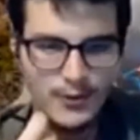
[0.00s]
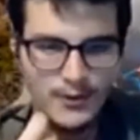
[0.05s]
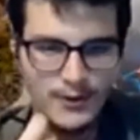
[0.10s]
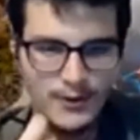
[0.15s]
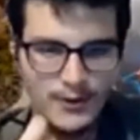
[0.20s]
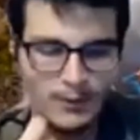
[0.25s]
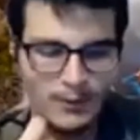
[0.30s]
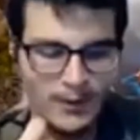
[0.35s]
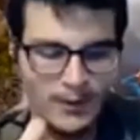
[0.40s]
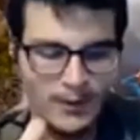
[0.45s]
in the
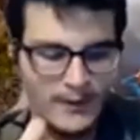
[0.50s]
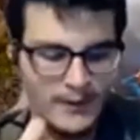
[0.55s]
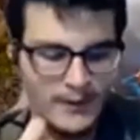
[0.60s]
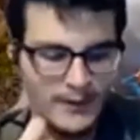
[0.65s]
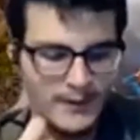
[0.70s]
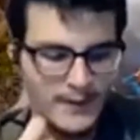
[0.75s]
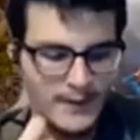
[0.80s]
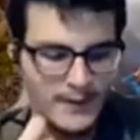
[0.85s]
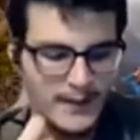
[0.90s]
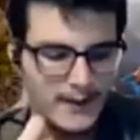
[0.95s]
water, in
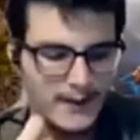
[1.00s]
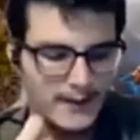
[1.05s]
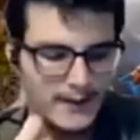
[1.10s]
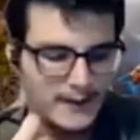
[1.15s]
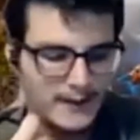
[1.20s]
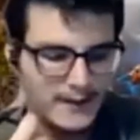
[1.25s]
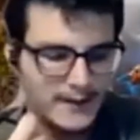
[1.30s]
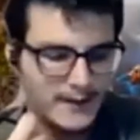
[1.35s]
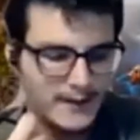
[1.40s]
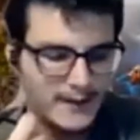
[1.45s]
the air,
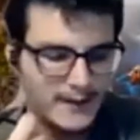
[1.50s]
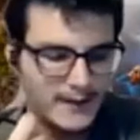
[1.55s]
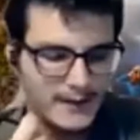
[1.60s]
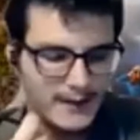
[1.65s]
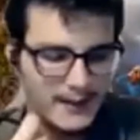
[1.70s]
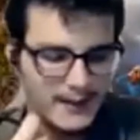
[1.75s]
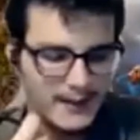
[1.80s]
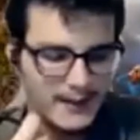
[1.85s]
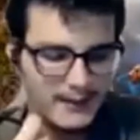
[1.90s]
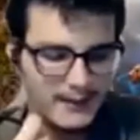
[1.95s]
and
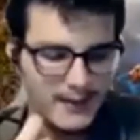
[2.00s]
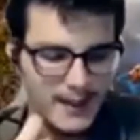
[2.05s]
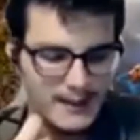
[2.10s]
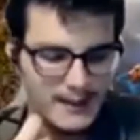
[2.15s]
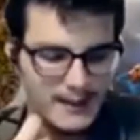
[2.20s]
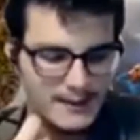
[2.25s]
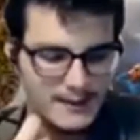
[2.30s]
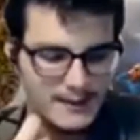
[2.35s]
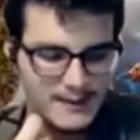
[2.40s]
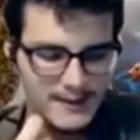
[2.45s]
in the
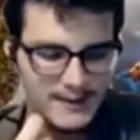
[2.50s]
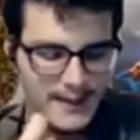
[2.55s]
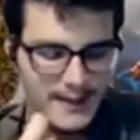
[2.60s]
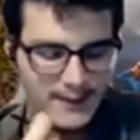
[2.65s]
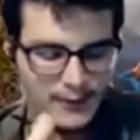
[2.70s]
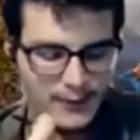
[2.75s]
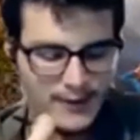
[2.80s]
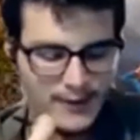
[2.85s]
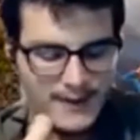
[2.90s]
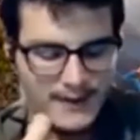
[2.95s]
vaccines and
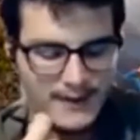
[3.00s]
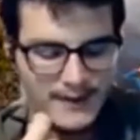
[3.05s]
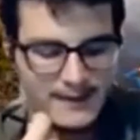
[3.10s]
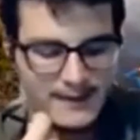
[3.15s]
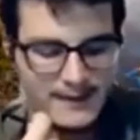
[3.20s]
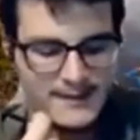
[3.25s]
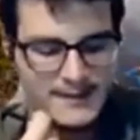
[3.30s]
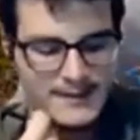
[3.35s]
everything.